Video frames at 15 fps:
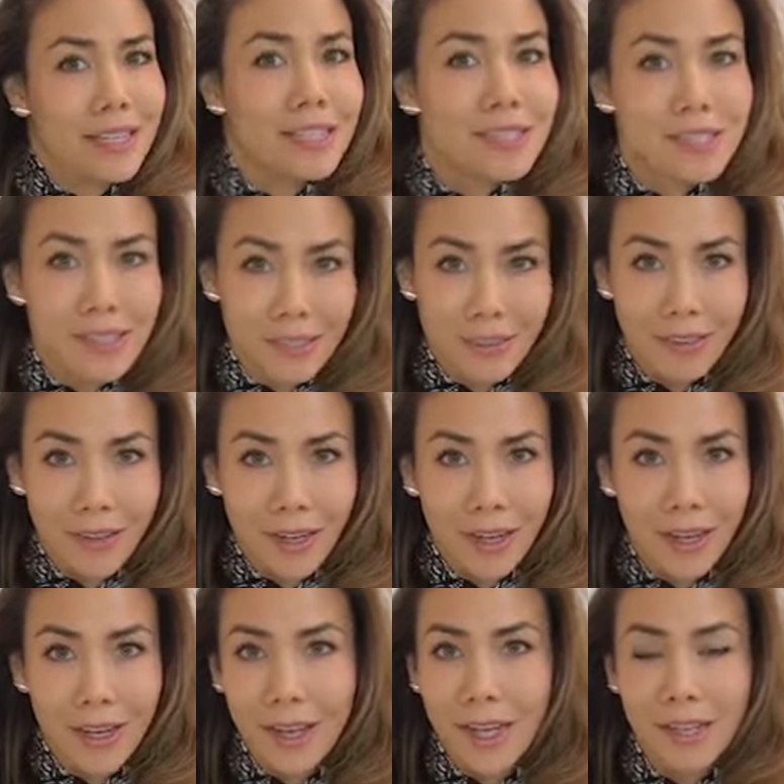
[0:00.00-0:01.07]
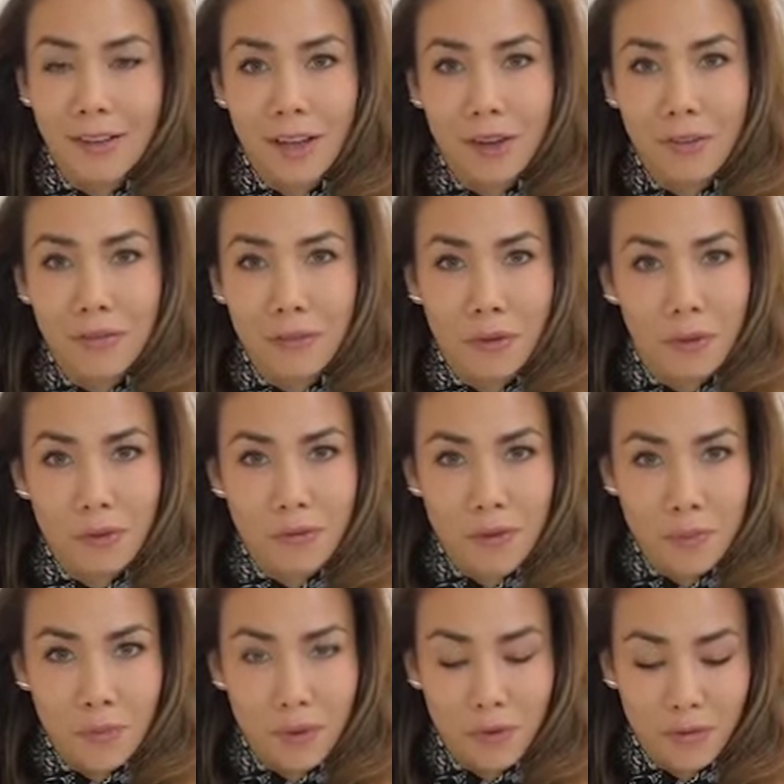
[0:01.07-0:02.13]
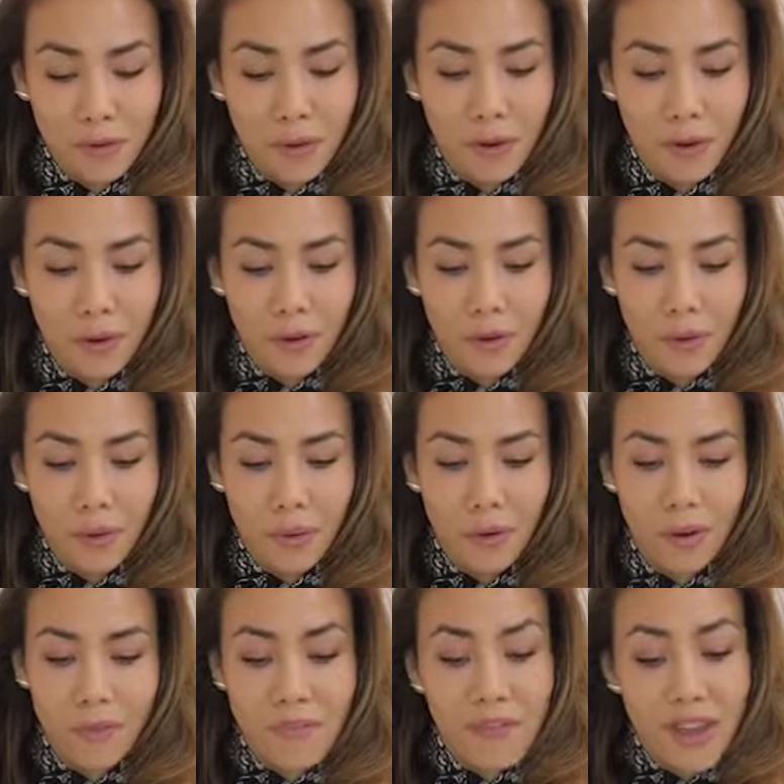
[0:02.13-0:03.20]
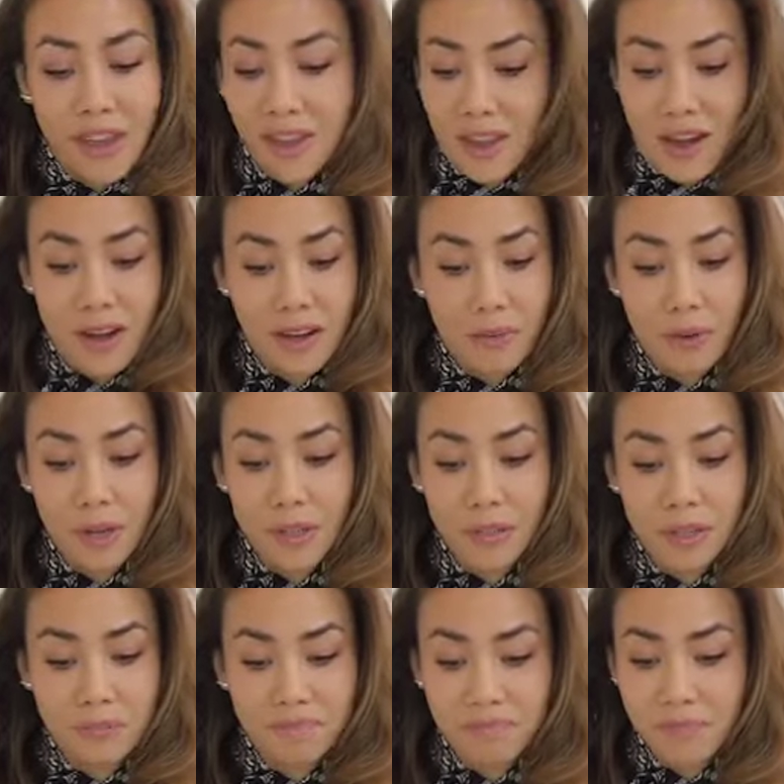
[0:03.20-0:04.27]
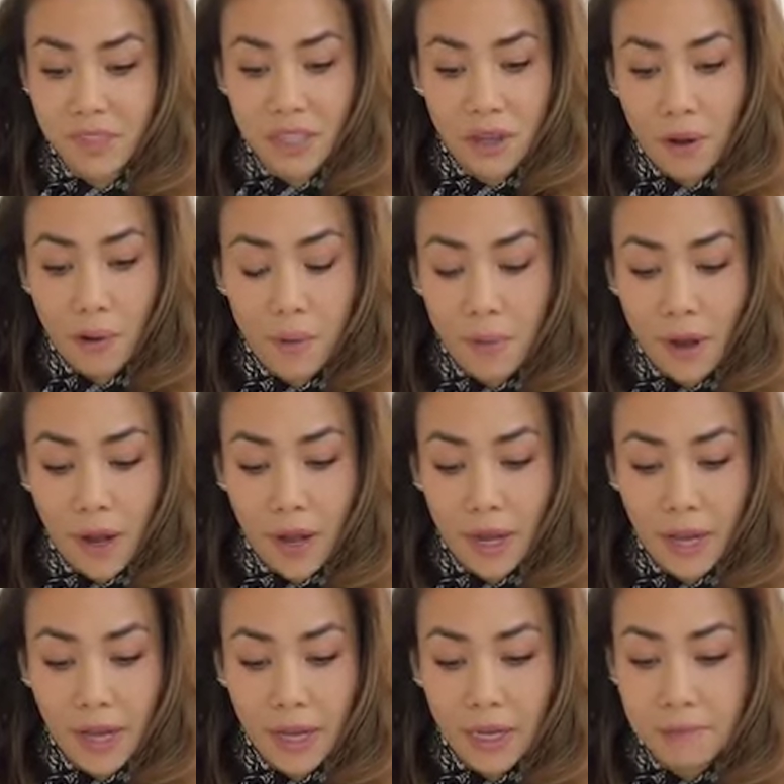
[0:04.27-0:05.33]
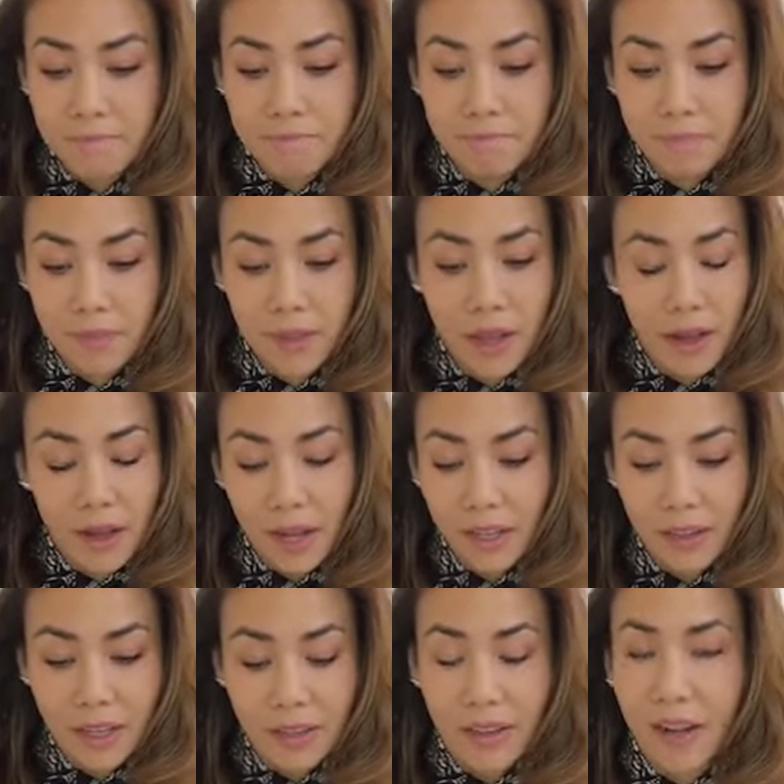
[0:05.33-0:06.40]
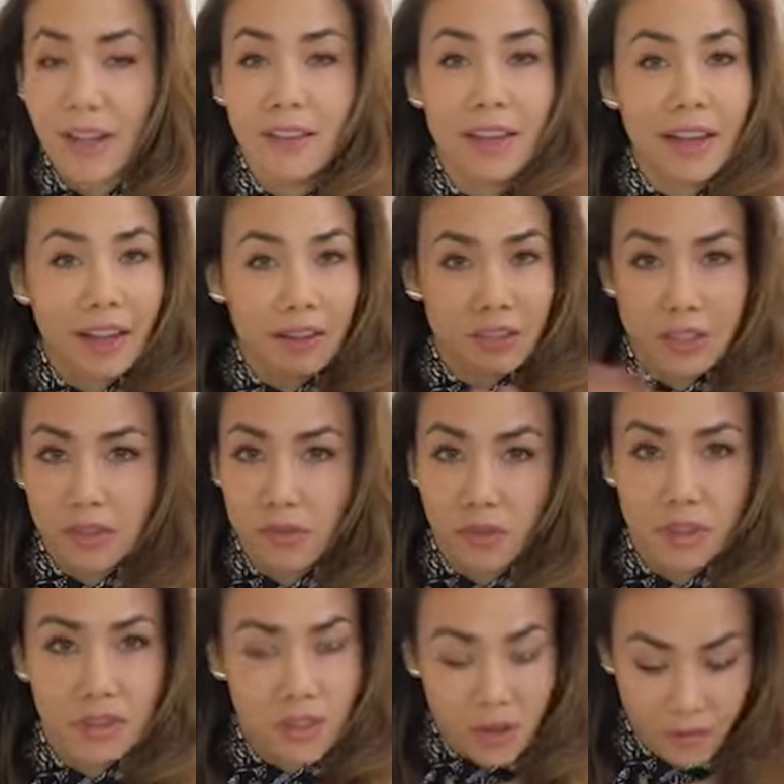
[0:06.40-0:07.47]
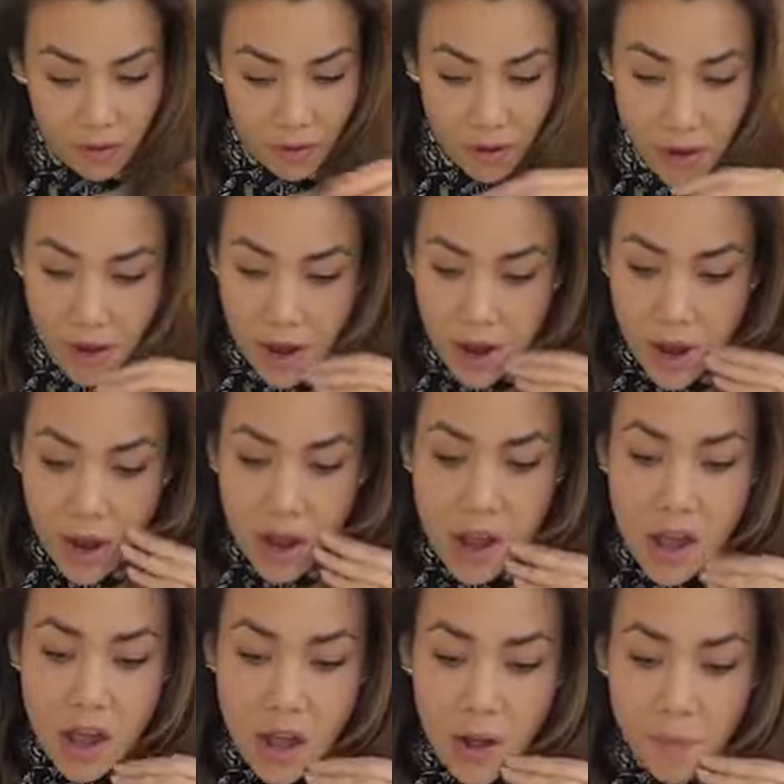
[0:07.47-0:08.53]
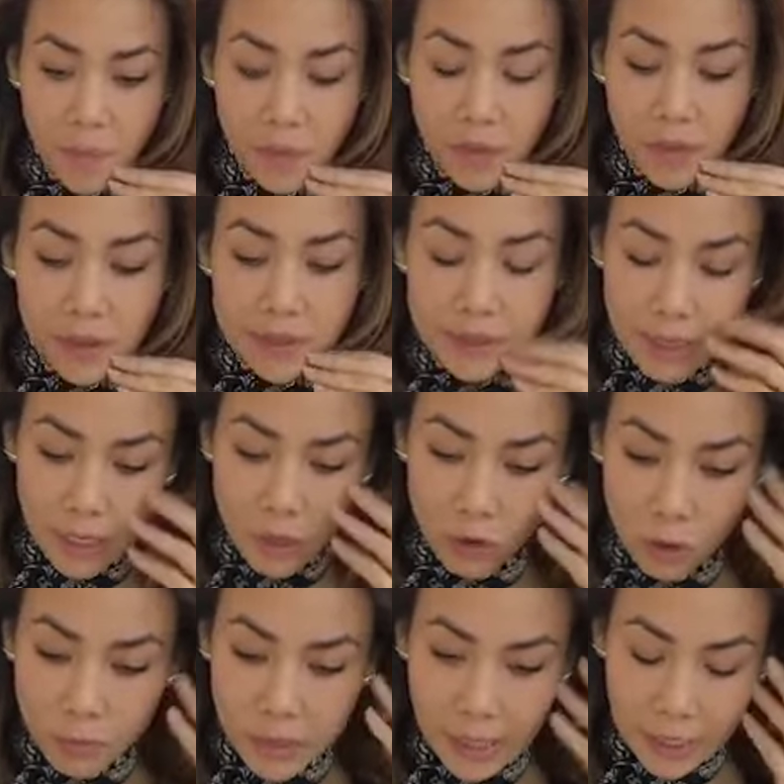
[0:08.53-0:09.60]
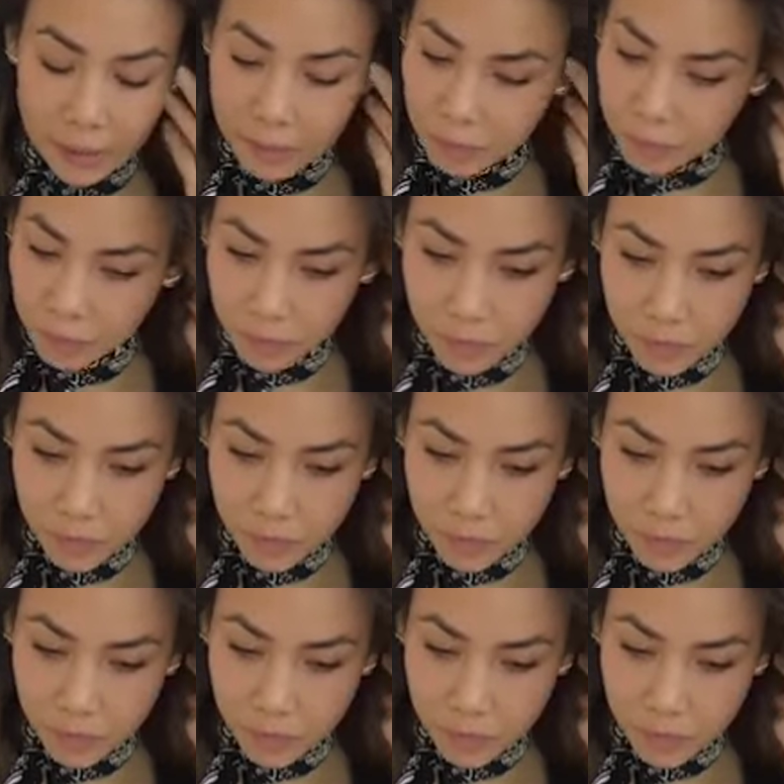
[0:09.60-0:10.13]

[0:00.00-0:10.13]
instantly in love or over the moon for her or fake in any ways. So I like that. I like how it just feels even. Second group date.